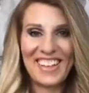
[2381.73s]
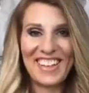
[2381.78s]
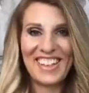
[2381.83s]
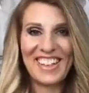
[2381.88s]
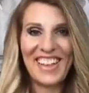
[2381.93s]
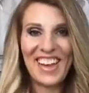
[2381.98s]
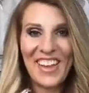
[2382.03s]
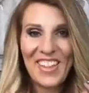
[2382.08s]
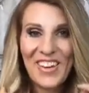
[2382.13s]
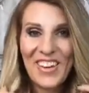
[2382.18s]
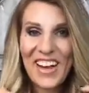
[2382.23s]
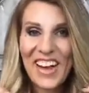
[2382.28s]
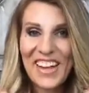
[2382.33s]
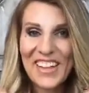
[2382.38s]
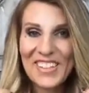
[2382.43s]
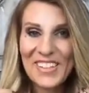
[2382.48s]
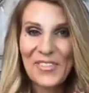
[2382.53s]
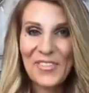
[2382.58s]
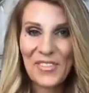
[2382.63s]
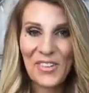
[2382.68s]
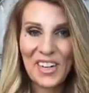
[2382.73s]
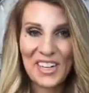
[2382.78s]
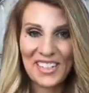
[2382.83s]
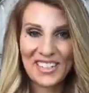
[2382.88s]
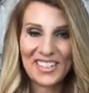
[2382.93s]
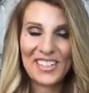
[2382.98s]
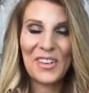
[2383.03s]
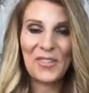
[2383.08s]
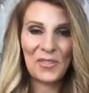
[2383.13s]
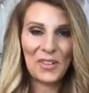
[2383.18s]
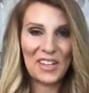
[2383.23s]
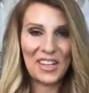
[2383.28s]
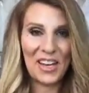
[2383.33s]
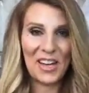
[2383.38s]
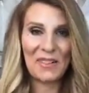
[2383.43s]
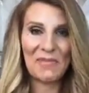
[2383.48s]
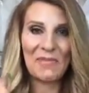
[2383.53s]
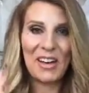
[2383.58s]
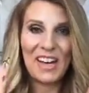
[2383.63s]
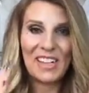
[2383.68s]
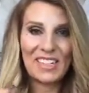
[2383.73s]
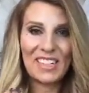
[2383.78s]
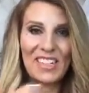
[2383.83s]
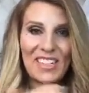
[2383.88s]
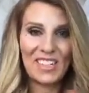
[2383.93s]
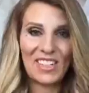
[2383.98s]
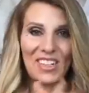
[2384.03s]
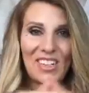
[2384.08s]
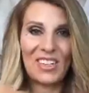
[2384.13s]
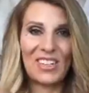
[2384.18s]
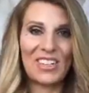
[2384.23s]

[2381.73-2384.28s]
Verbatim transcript: The other kinds of frizz, it will help. Not tension.